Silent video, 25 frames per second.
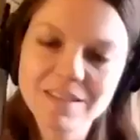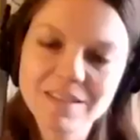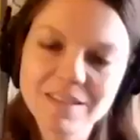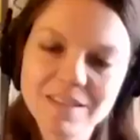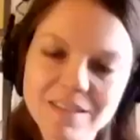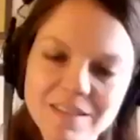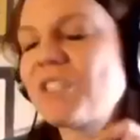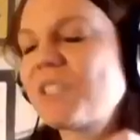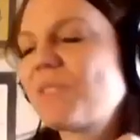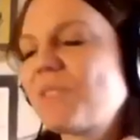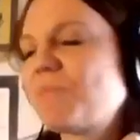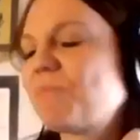
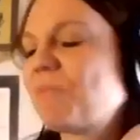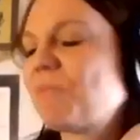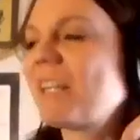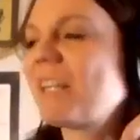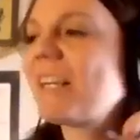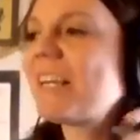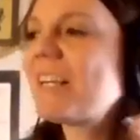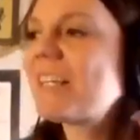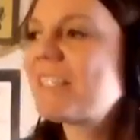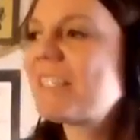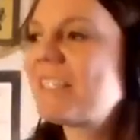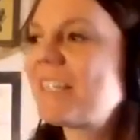just
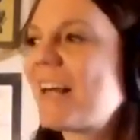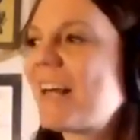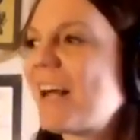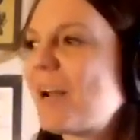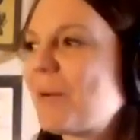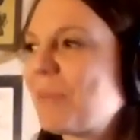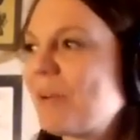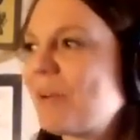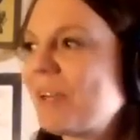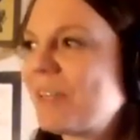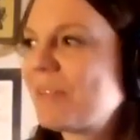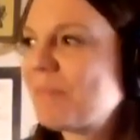related to that,
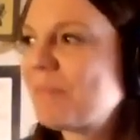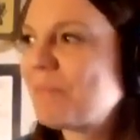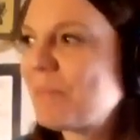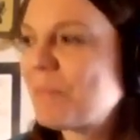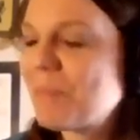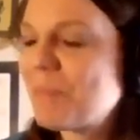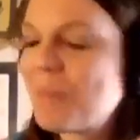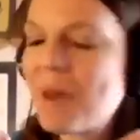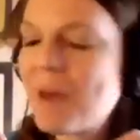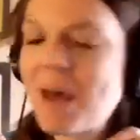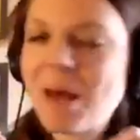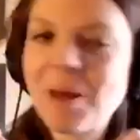I'm going to
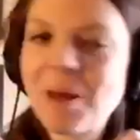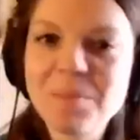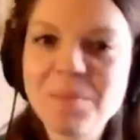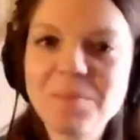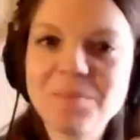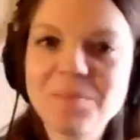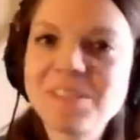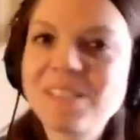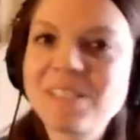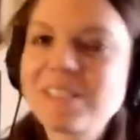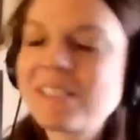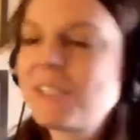
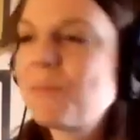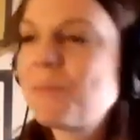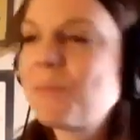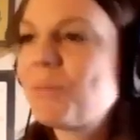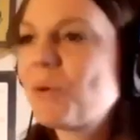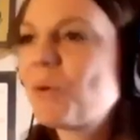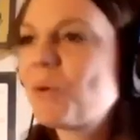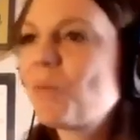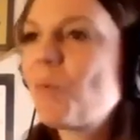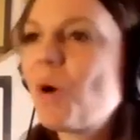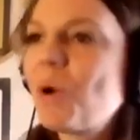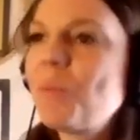slip
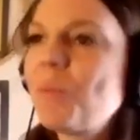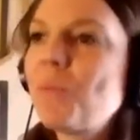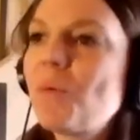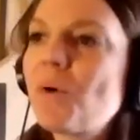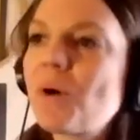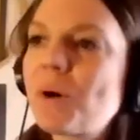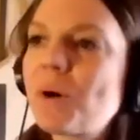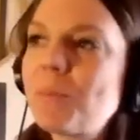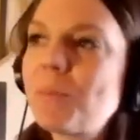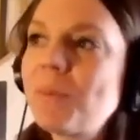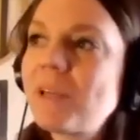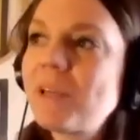in one
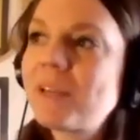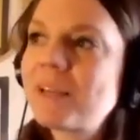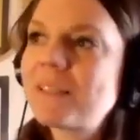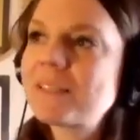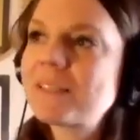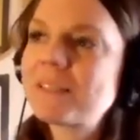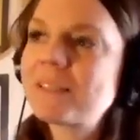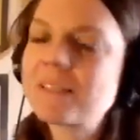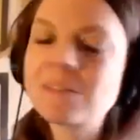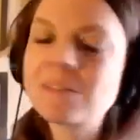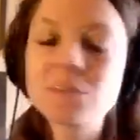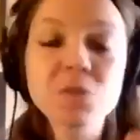more, because
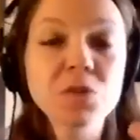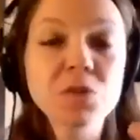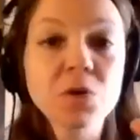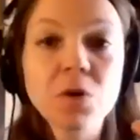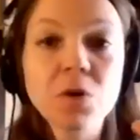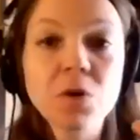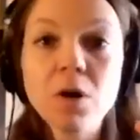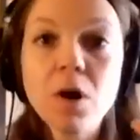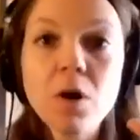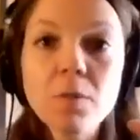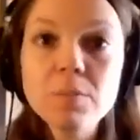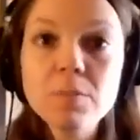this is
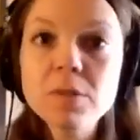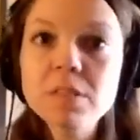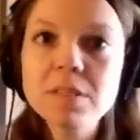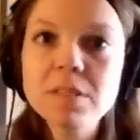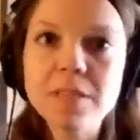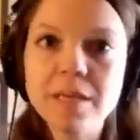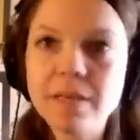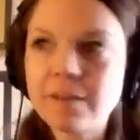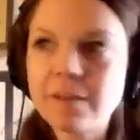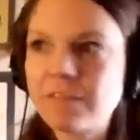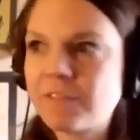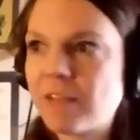almost like
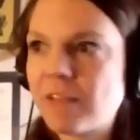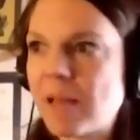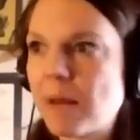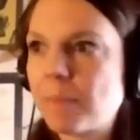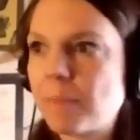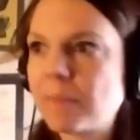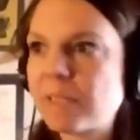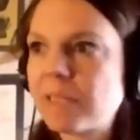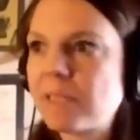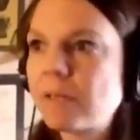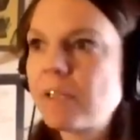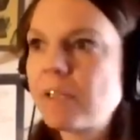a
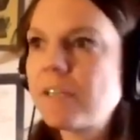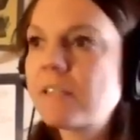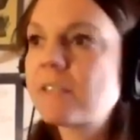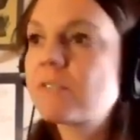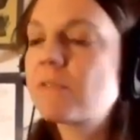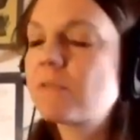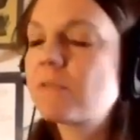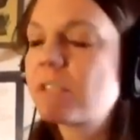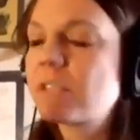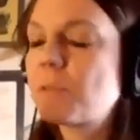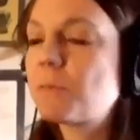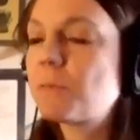family.
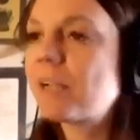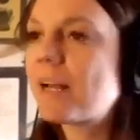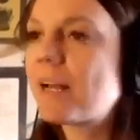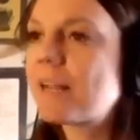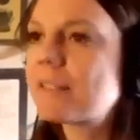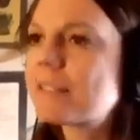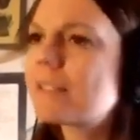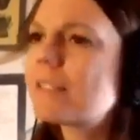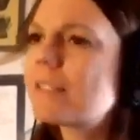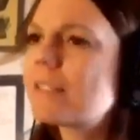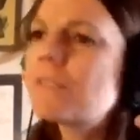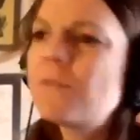Someone
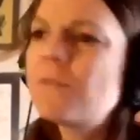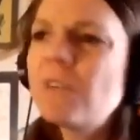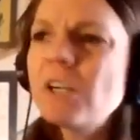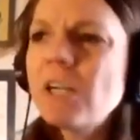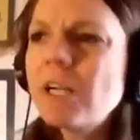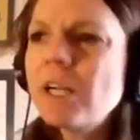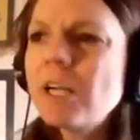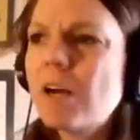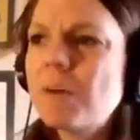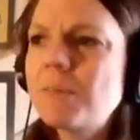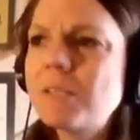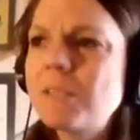asked, it's very
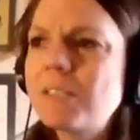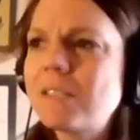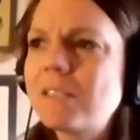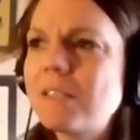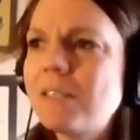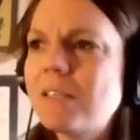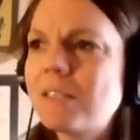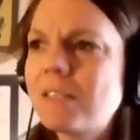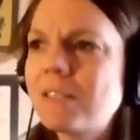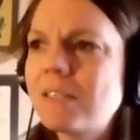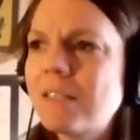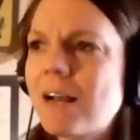common to see
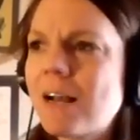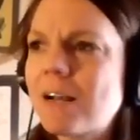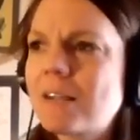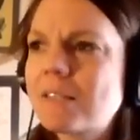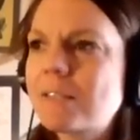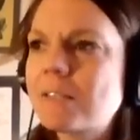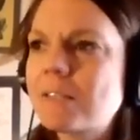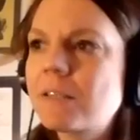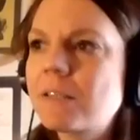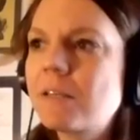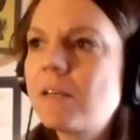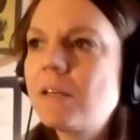
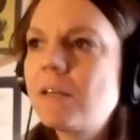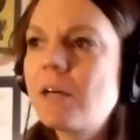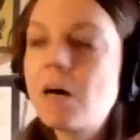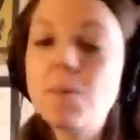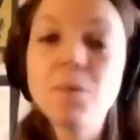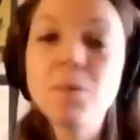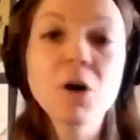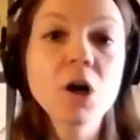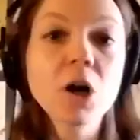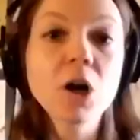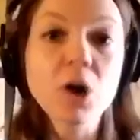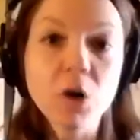attacks
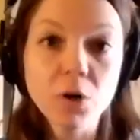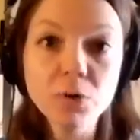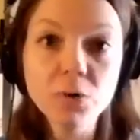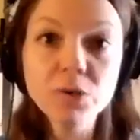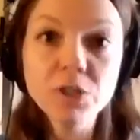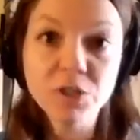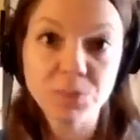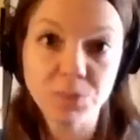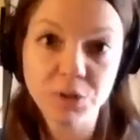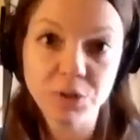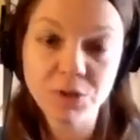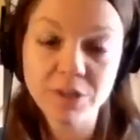among our own
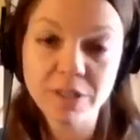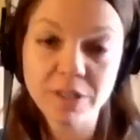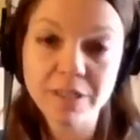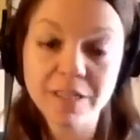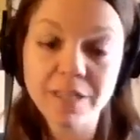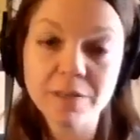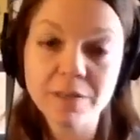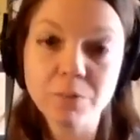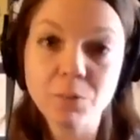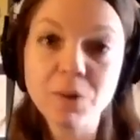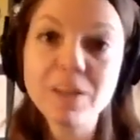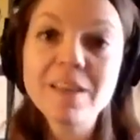
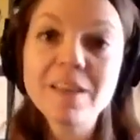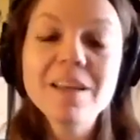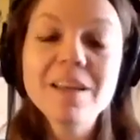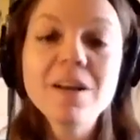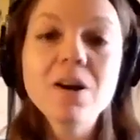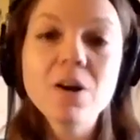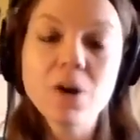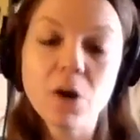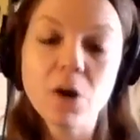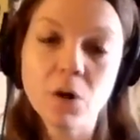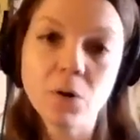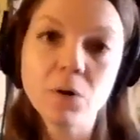community, within
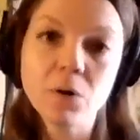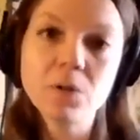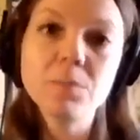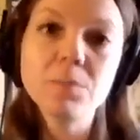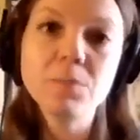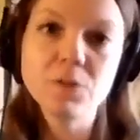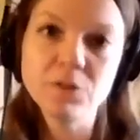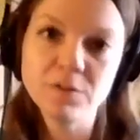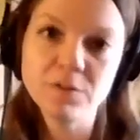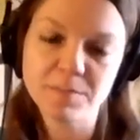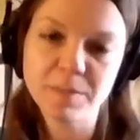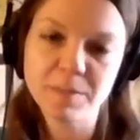our own
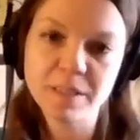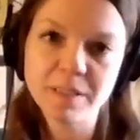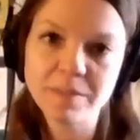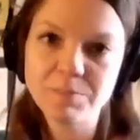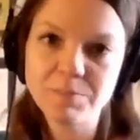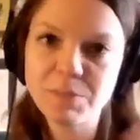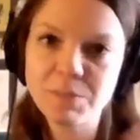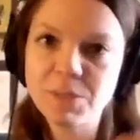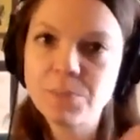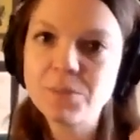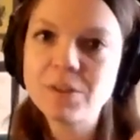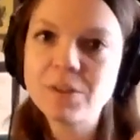movement,
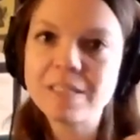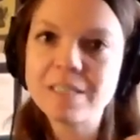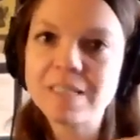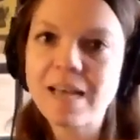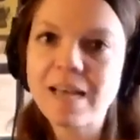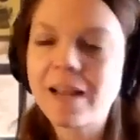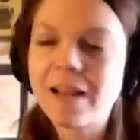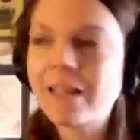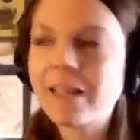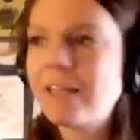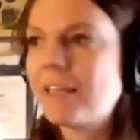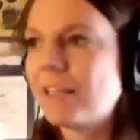people
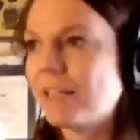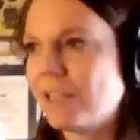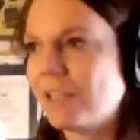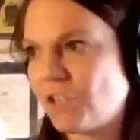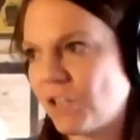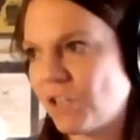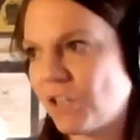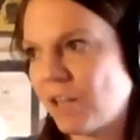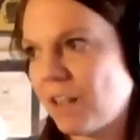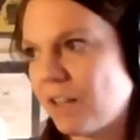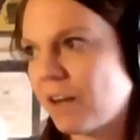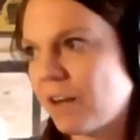attacking each
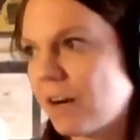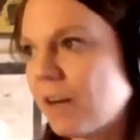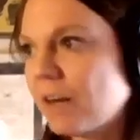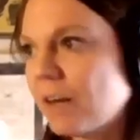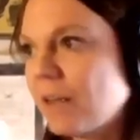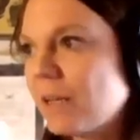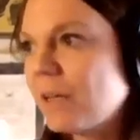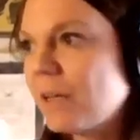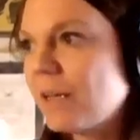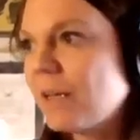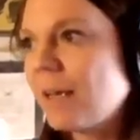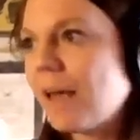other.
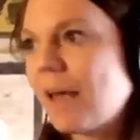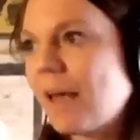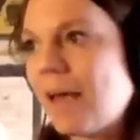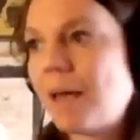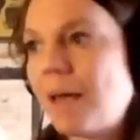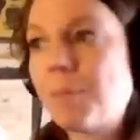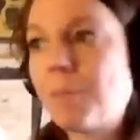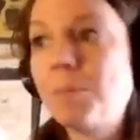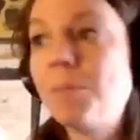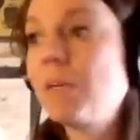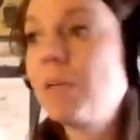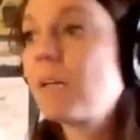
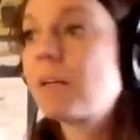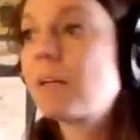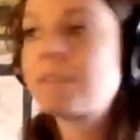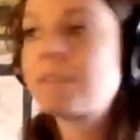And because